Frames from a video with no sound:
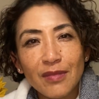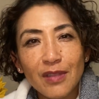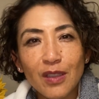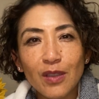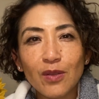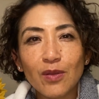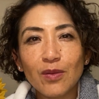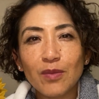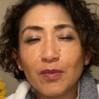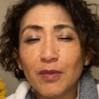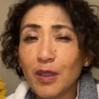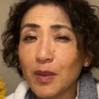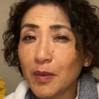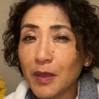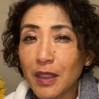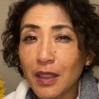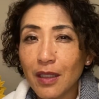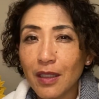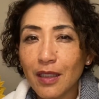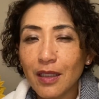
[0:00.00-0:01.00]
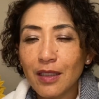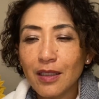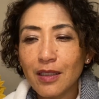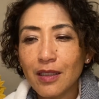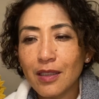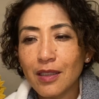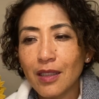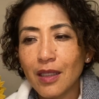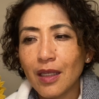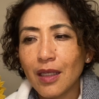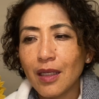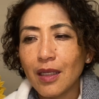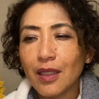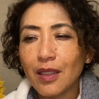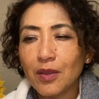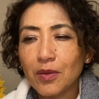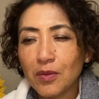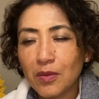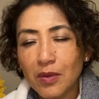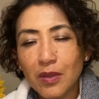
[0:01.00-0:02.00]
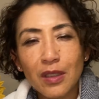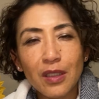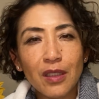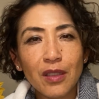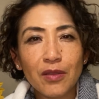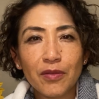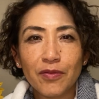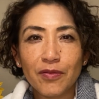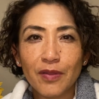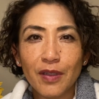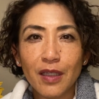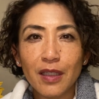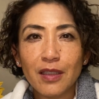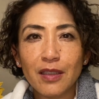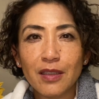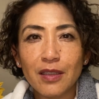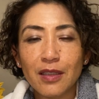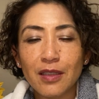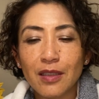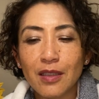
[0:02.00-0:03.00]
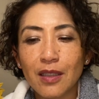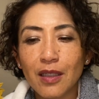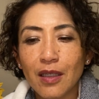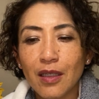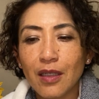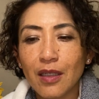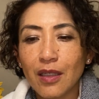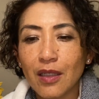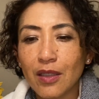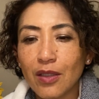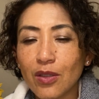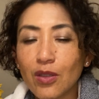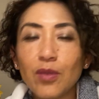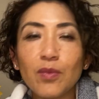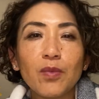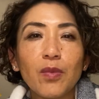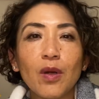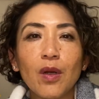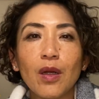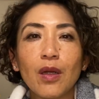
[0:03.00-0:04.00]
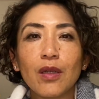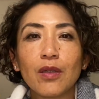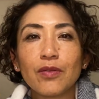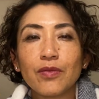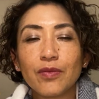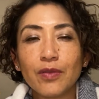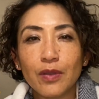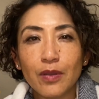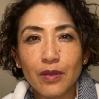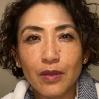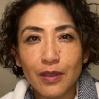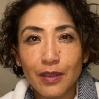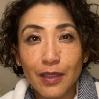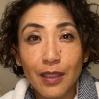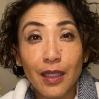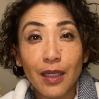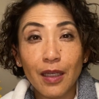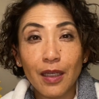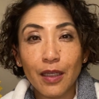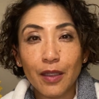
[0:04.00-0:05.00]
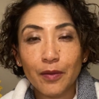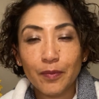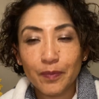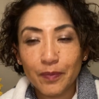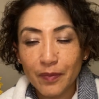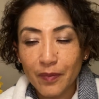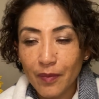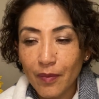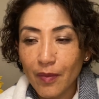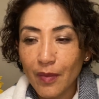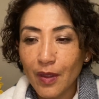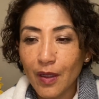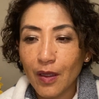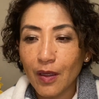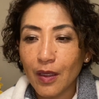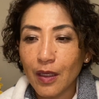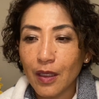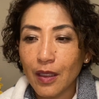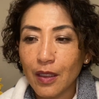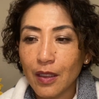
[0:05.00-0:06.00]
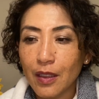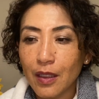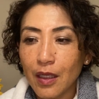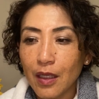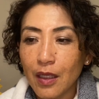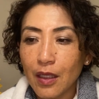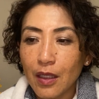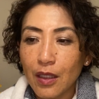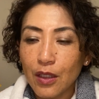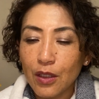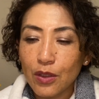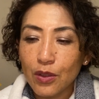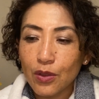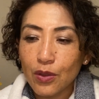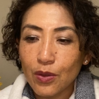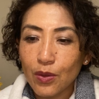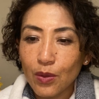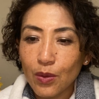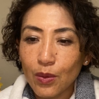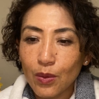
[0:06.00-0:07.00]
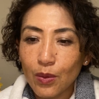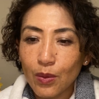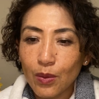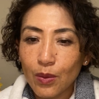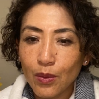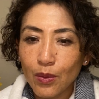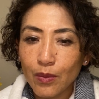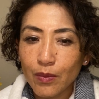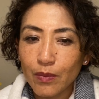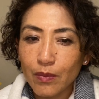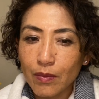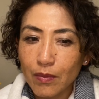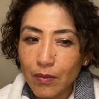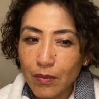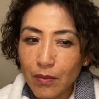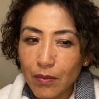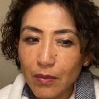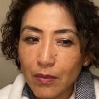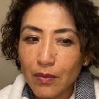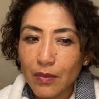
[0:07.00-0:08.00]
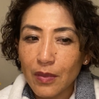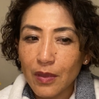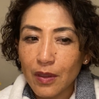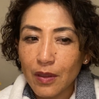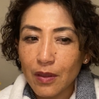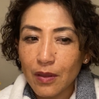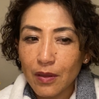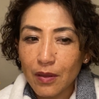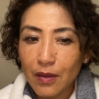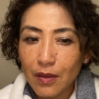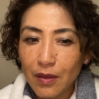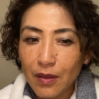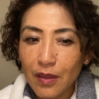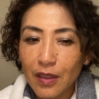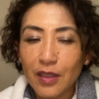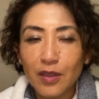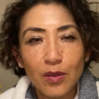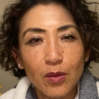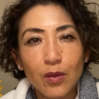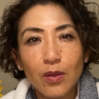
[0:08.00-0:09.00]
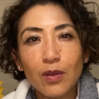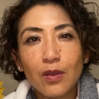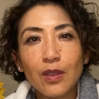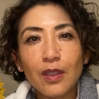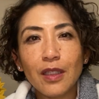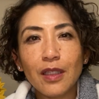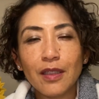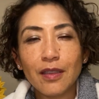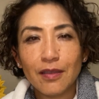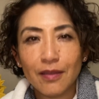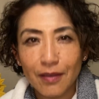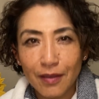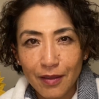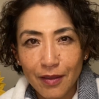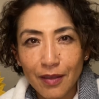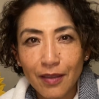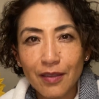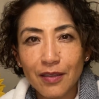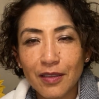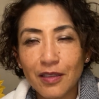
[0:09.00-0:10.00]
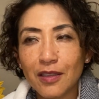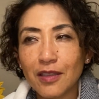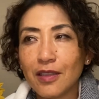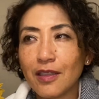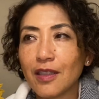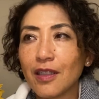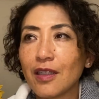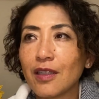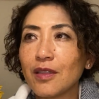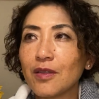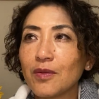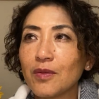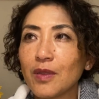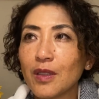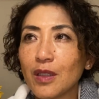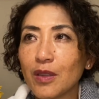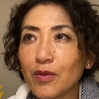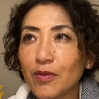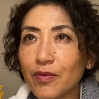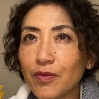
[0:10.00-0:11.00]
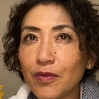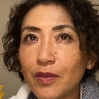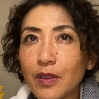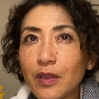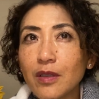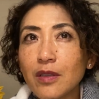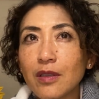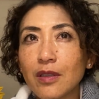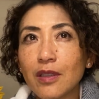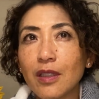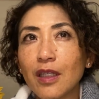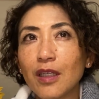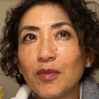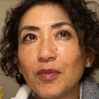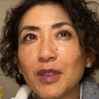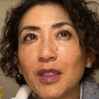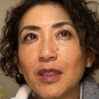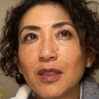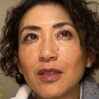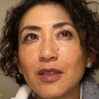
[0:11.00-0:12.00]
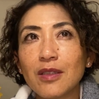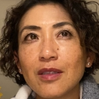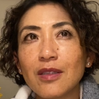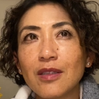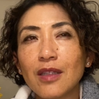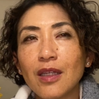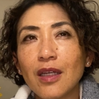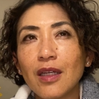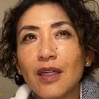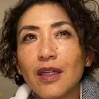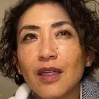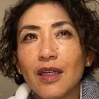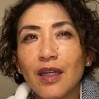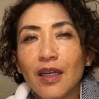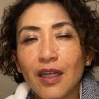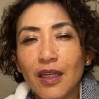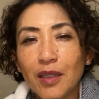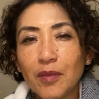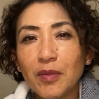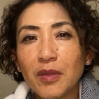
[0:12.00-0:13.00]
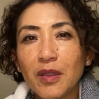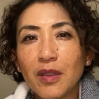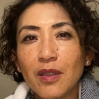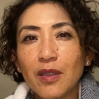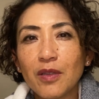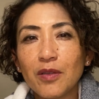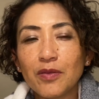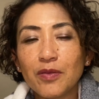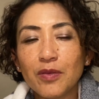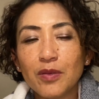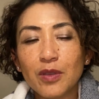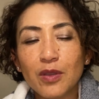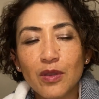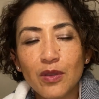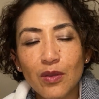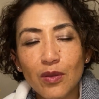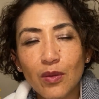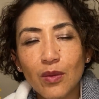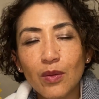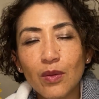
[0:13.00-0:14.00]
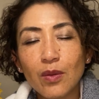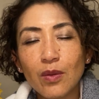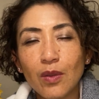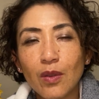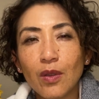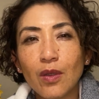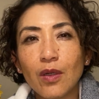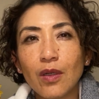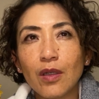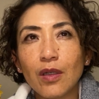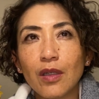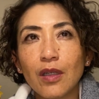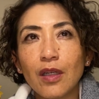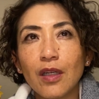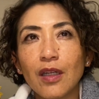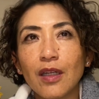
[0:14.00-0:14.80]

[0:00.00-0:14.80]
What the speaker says: maybe kids, it really affects a good part of your day, right? So I totally understand what it feels like, because I've been there for so long,